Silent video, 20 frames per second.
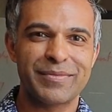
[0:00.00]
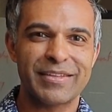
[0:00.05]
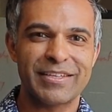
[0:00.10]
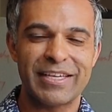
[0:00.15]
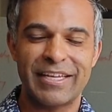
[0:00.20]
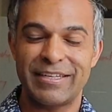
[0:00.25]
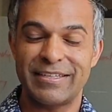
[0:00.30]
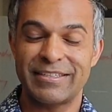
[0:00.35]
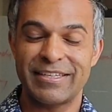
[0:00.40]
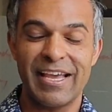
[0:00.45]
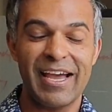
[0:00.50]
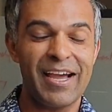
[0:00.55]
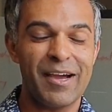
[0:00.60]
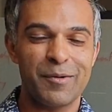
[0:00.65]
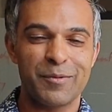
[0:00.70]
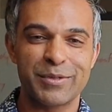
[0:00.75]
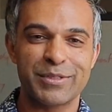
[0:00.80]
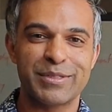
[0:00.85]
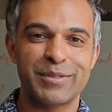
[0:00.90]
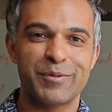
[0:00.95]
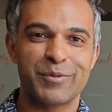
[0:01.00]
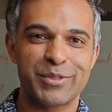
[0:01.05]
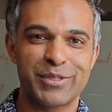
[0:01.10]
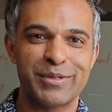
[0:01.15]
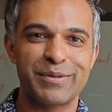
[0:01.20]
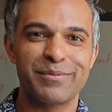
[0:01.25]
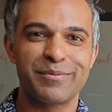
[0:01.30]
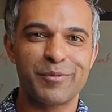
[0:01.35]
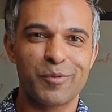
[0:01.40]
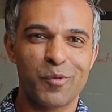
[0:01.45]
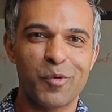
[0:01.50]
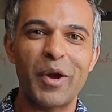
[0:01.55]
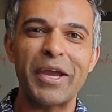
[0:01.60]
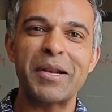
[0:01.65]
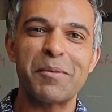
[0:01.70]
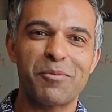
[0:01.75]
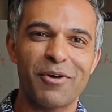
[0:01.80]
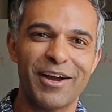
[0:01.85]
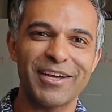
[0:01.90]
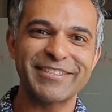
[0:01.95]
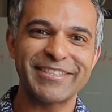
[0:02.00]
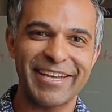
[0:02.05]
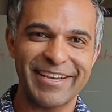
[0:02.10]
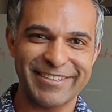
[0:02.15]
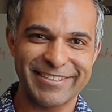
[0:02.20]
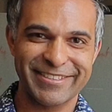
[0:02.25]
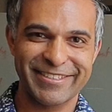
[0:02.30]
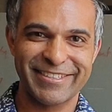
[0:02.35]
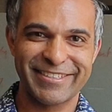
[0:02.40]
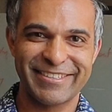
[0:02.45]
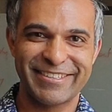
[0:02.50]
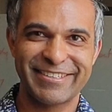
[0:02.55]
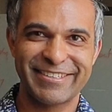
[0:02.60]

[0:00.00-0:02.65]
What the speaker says: And yeah, it was quite a process.